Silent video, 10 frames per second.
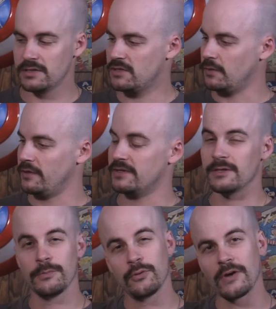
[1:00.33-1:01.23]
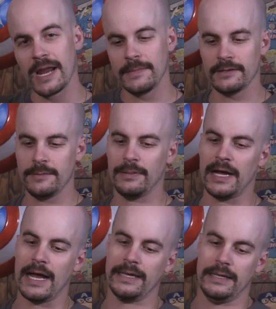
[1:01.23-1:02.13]
So there's the primary
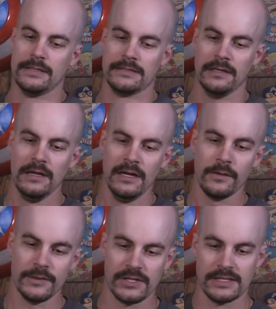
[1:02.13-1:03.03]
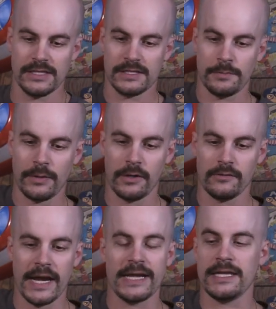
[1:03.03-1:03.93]
pocket, which is this part right